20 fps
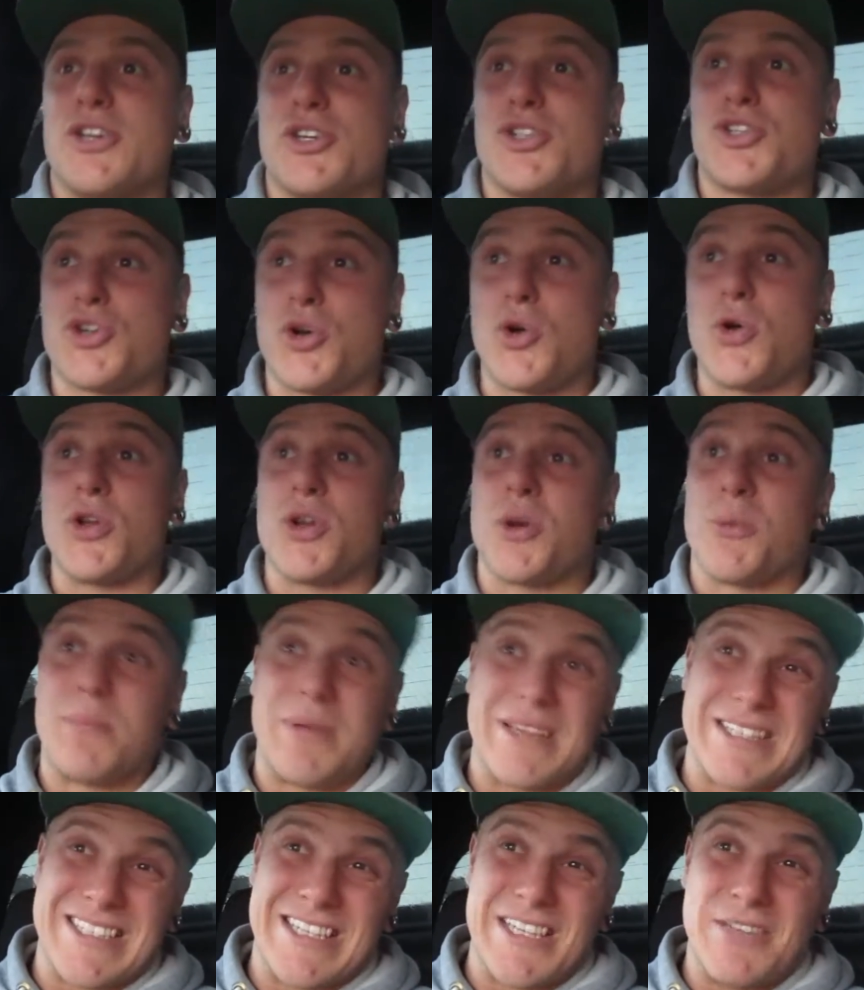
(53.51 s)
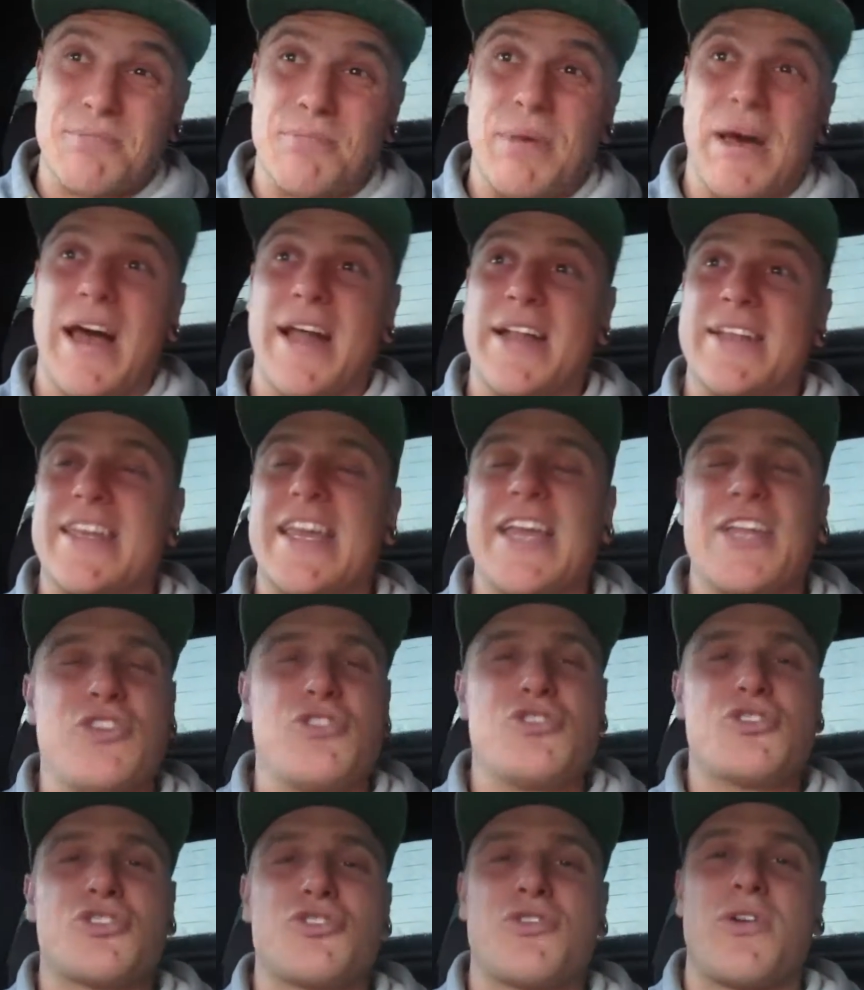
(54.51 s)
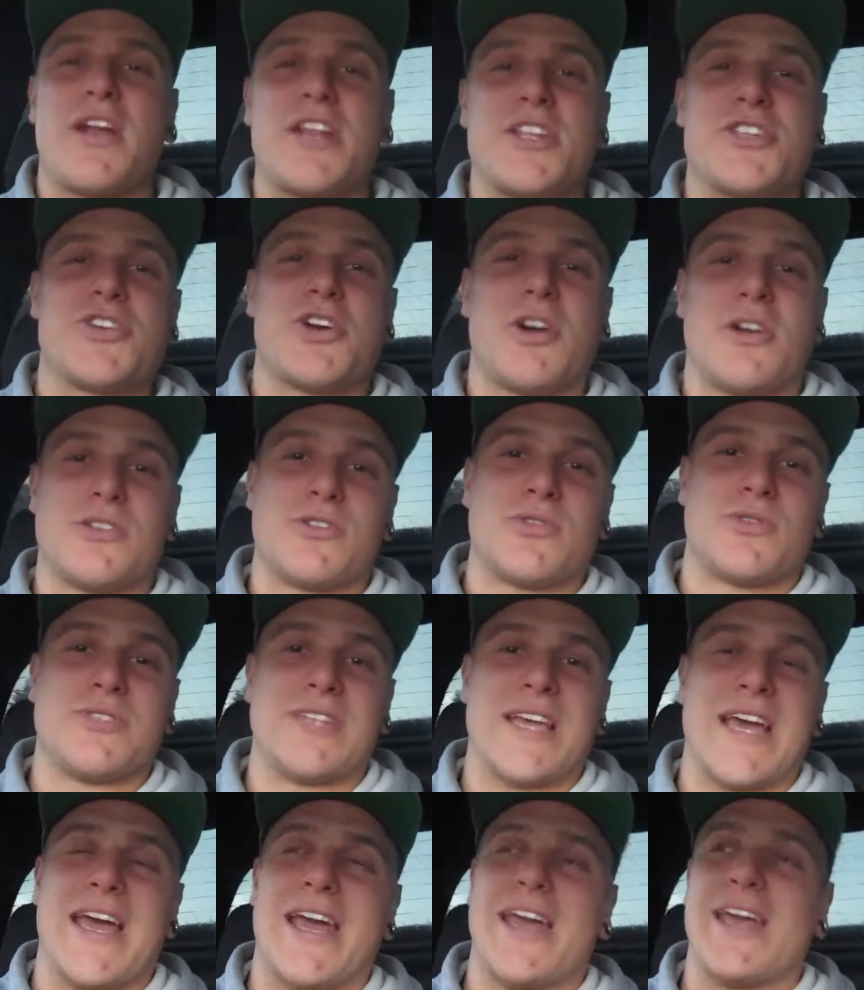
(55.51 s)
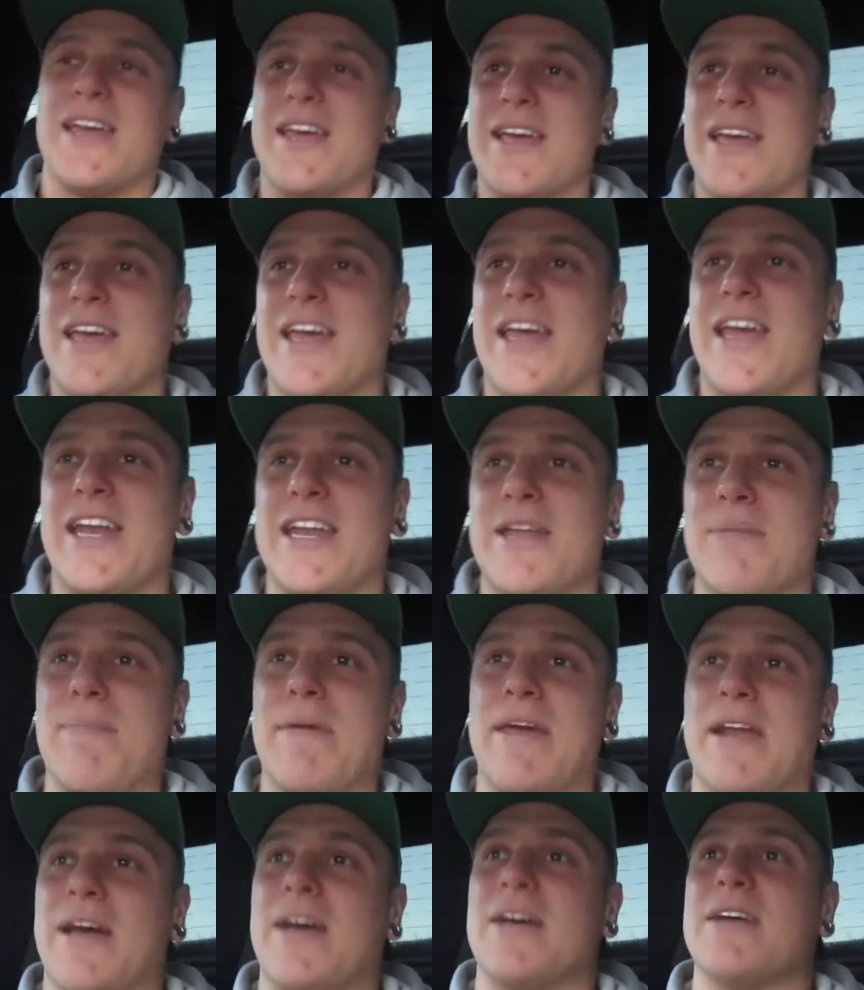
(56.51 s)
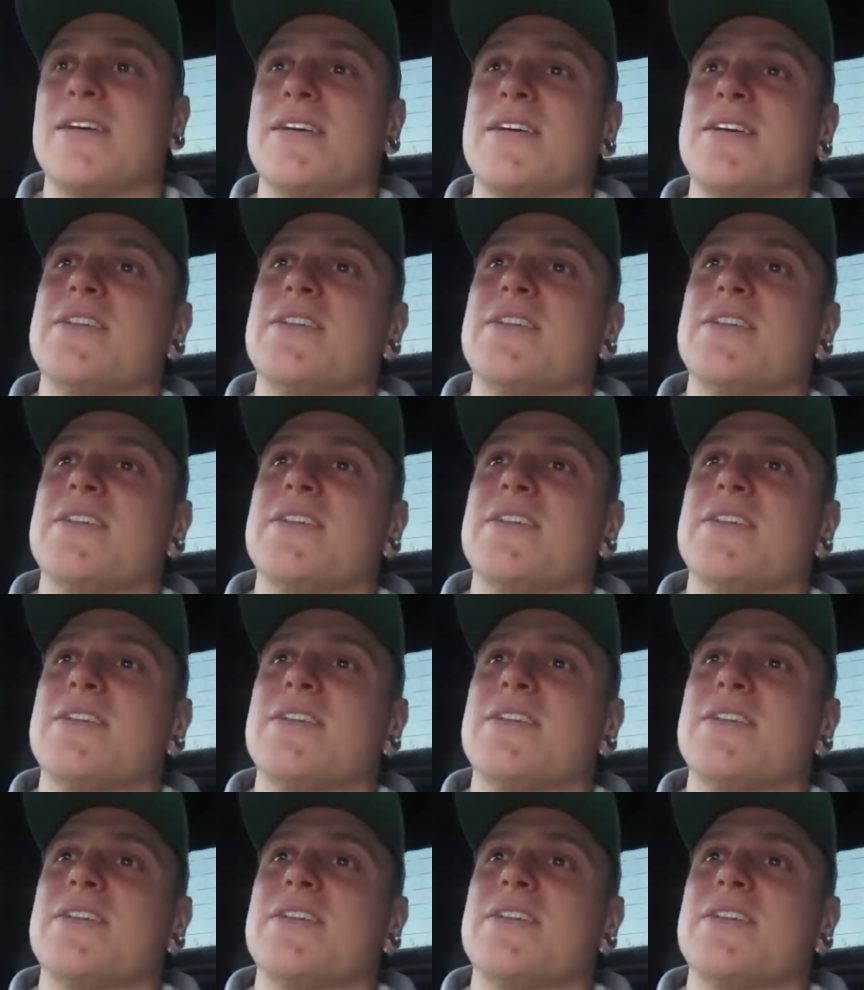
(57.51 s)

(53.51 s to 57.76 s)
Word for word: Sure, you're busy, but can you strategize your day any better?